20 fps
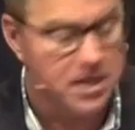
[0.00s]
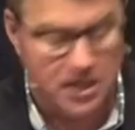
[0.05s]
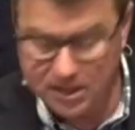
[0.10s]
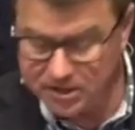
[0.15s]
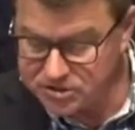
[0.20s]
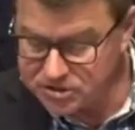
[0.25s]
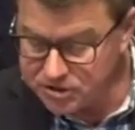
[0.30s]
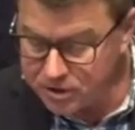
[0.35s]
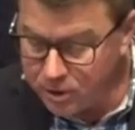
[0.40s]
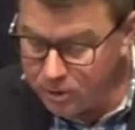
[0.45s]

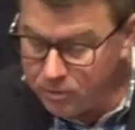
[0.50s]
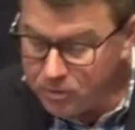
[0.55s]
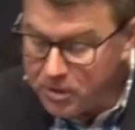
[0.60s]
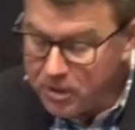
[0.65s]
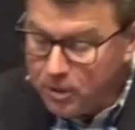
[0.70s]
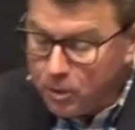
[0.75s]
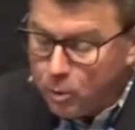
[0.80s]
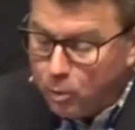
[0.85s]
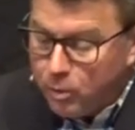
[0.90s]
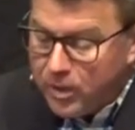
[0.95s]
And so
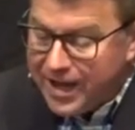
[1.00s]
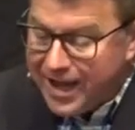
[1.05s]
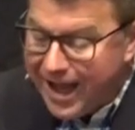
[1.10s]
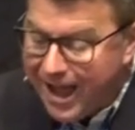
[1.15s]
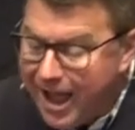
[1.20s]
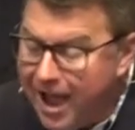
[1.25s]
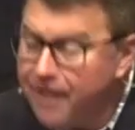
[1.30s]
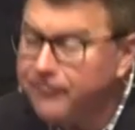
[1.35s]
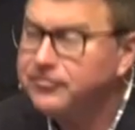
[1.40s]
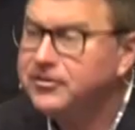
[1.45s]
we
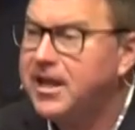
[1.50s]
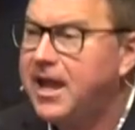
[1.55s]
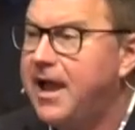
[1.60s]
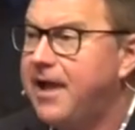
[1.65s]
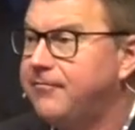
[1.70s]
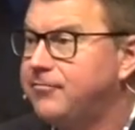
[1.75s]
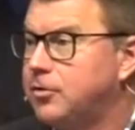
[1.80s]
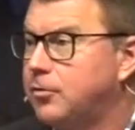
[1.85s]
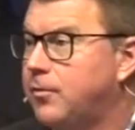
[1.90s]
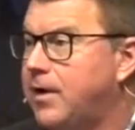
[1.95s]
have to
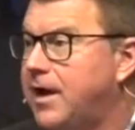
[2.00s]
have the